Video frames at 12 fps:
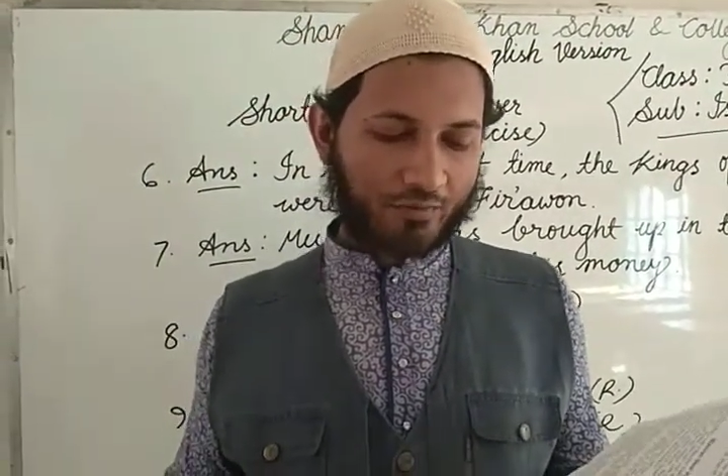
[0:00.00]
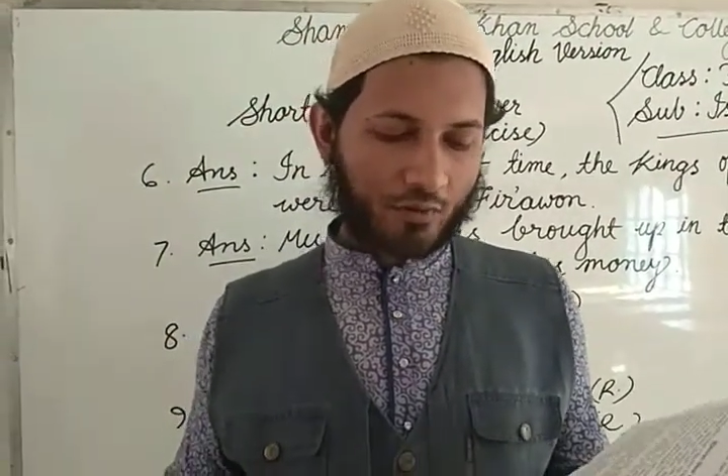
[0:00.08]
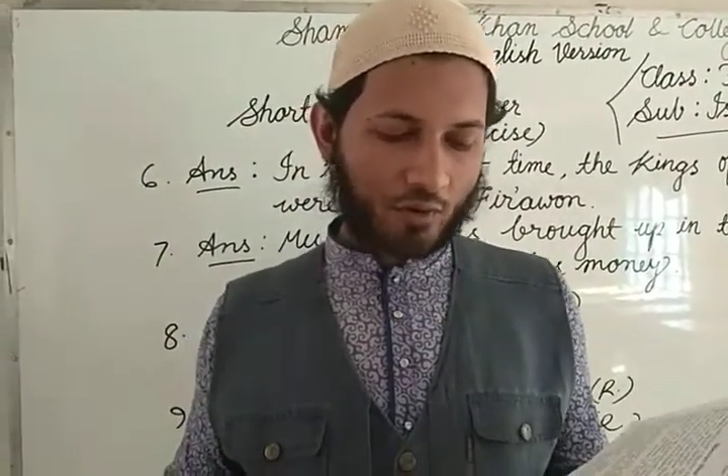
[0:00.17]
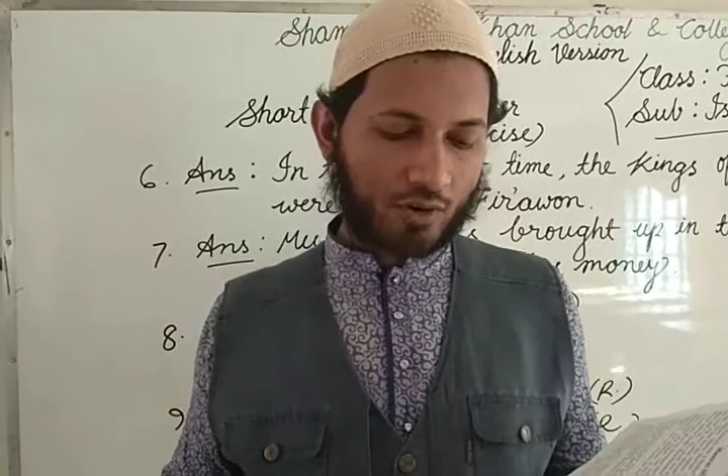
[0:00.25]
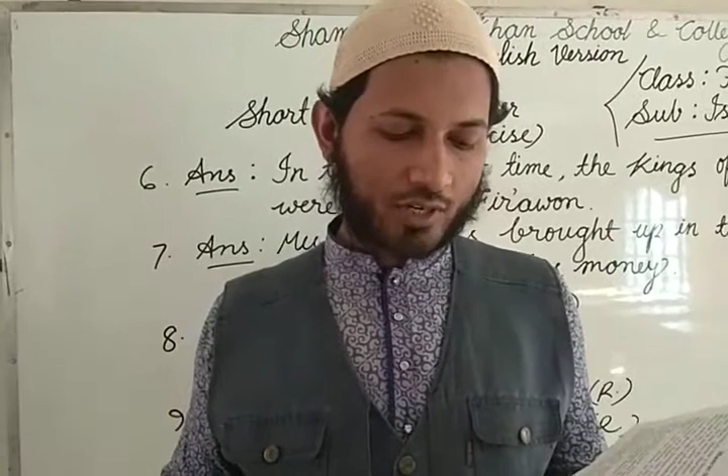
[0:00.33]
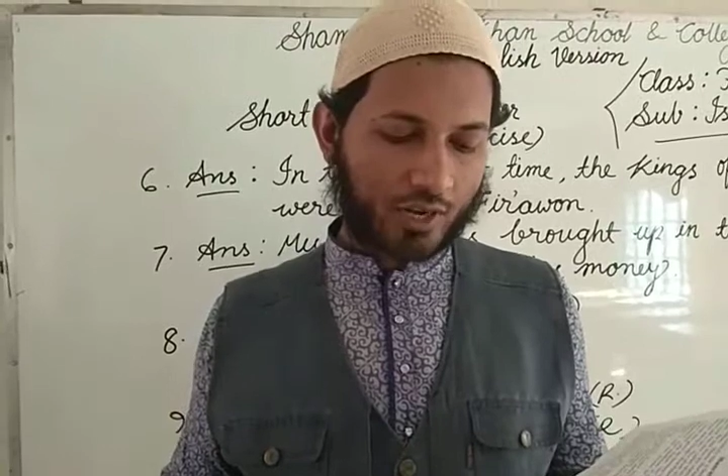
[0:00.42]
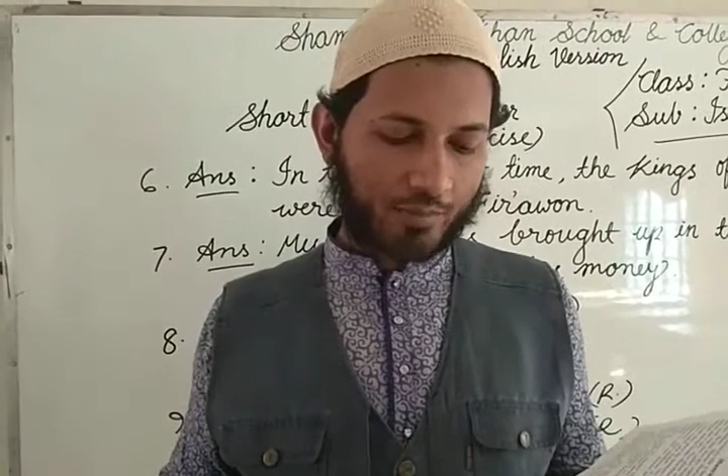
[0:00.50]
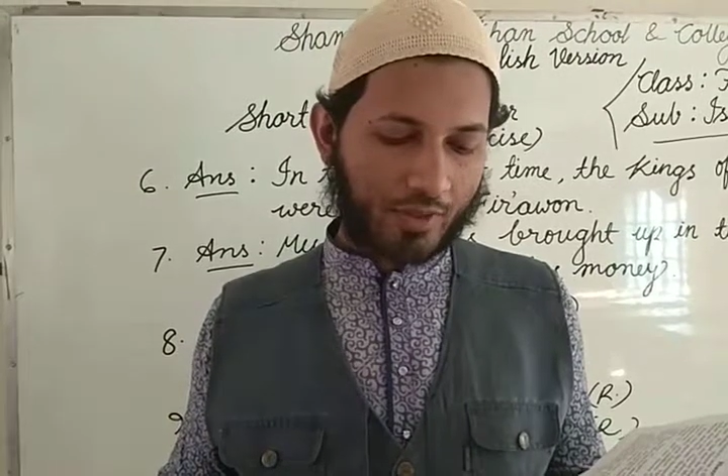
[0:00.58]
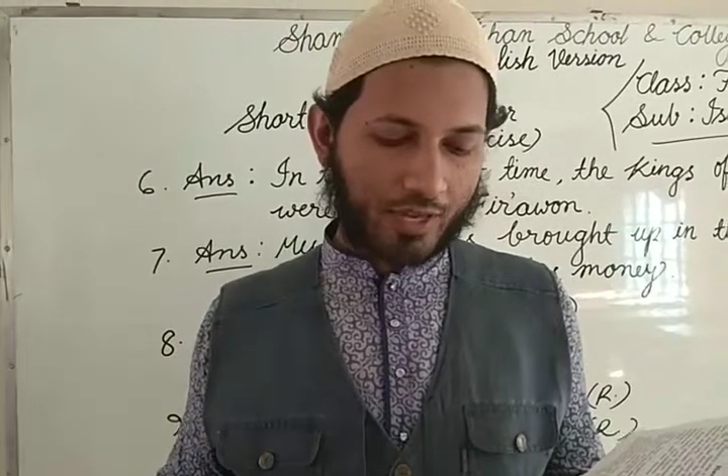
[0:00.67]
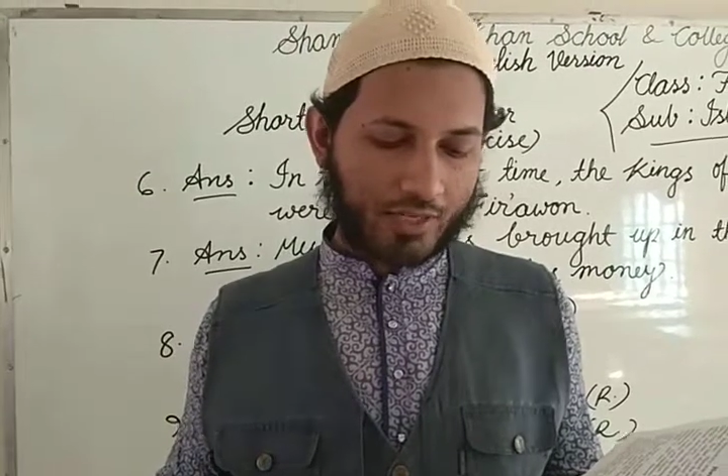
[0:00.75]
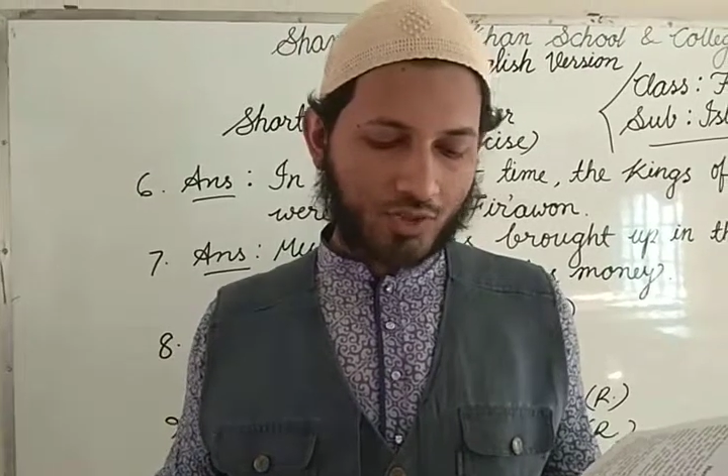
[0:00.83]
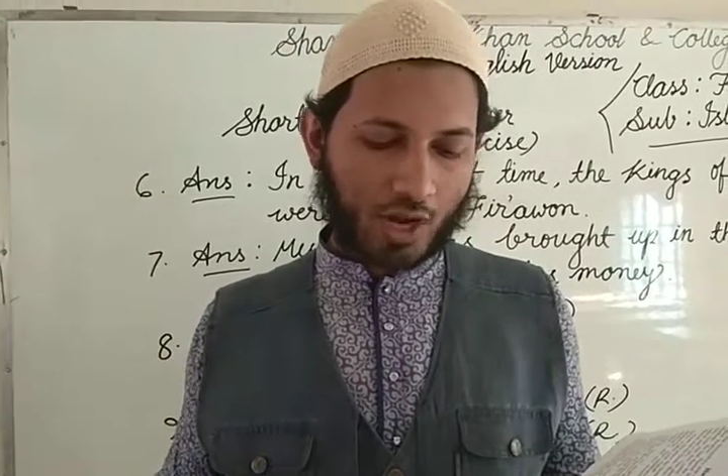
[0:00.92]
for
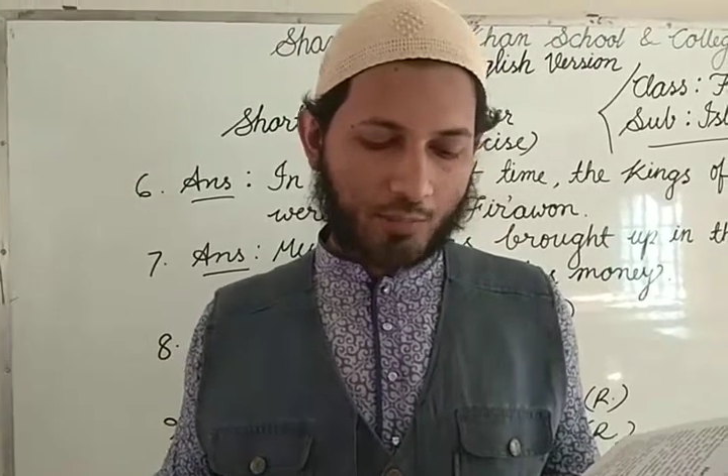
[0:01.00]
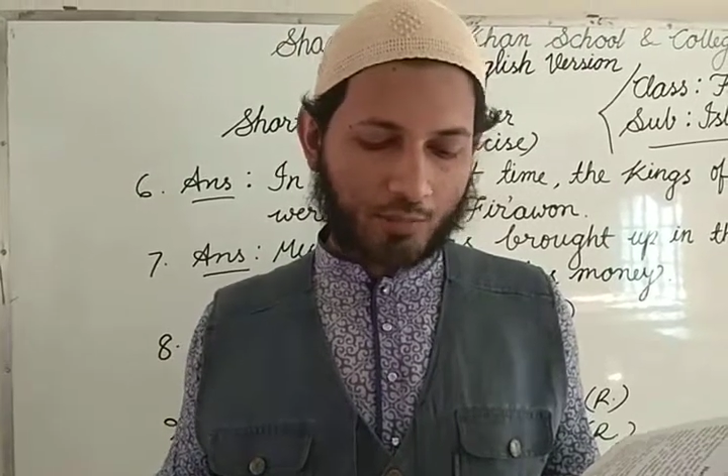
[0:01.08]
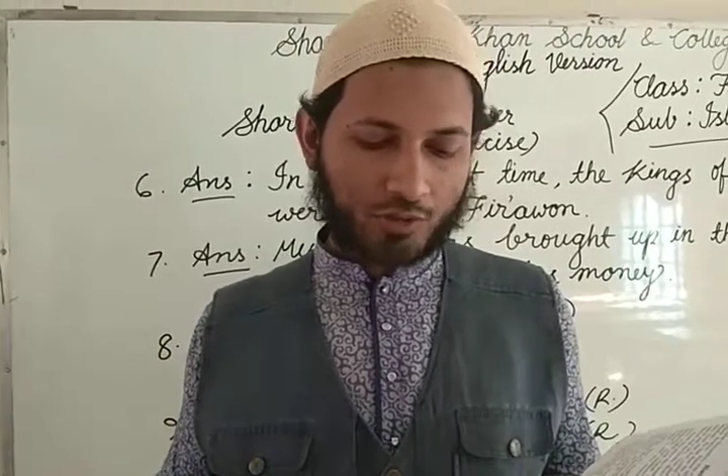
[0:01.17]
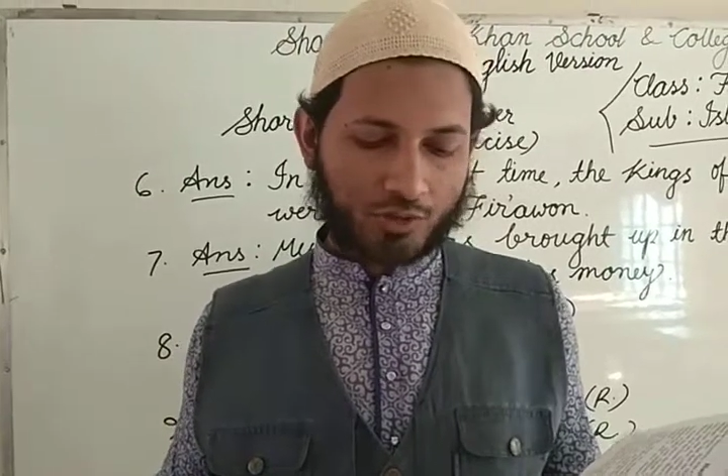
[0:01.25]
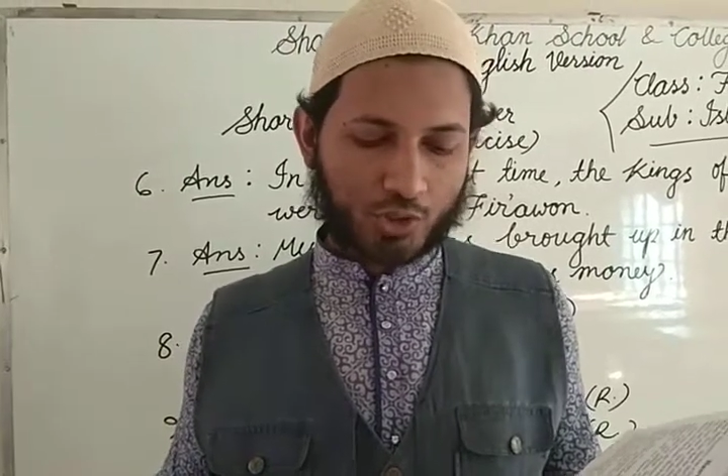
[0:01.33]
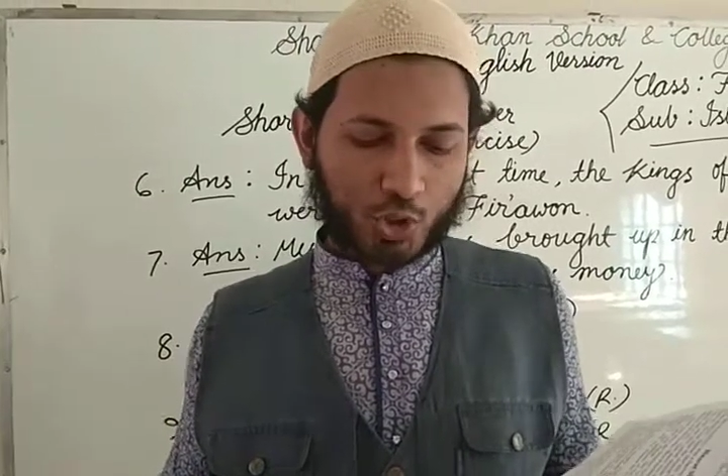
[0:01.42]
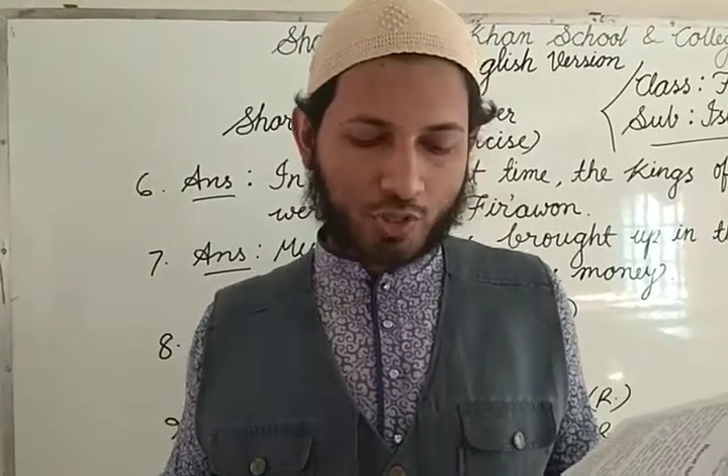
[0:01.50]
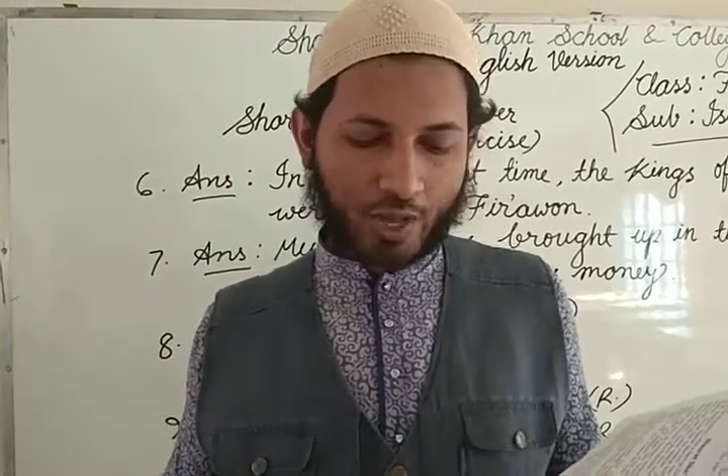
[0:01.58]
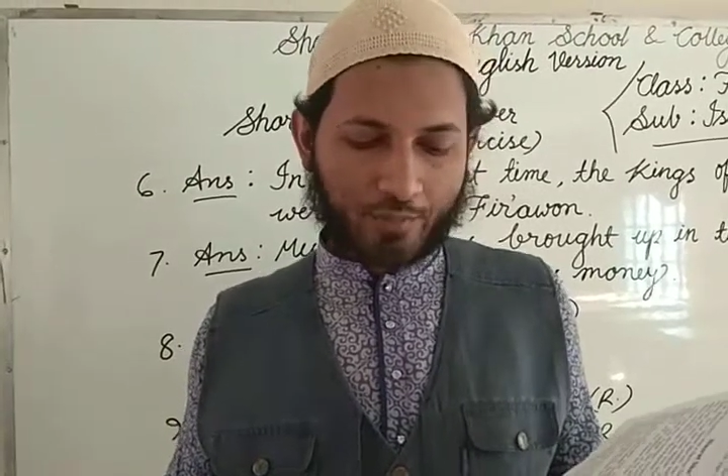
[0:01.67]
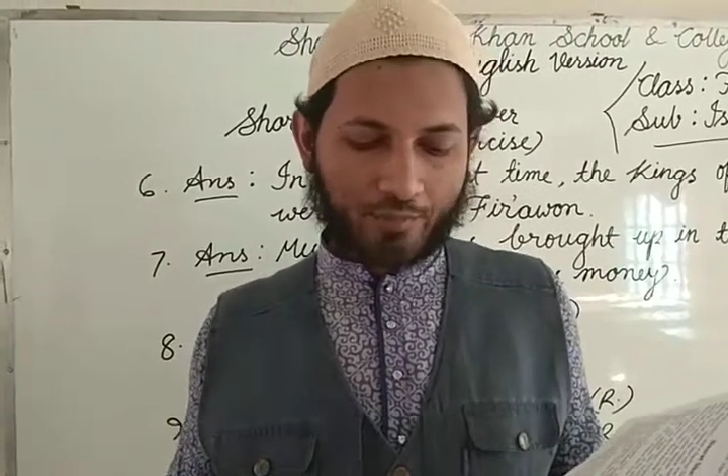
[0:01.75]
coming troubles to them,